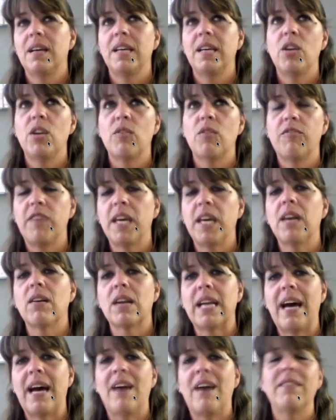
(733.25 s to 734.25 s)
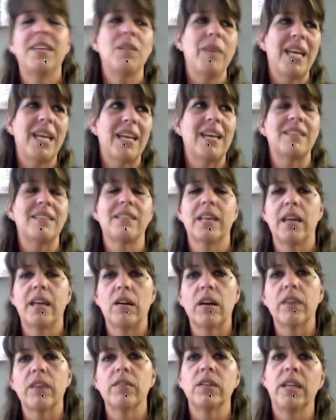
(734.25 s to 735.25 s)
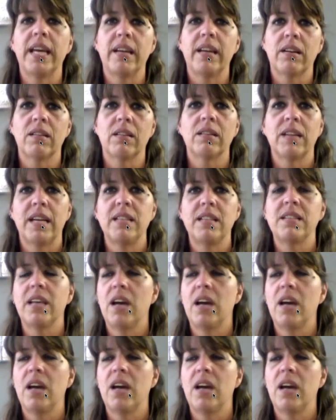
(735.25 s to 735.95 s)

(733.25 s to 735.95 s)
figure it out, then we can ask the caregiver later and say,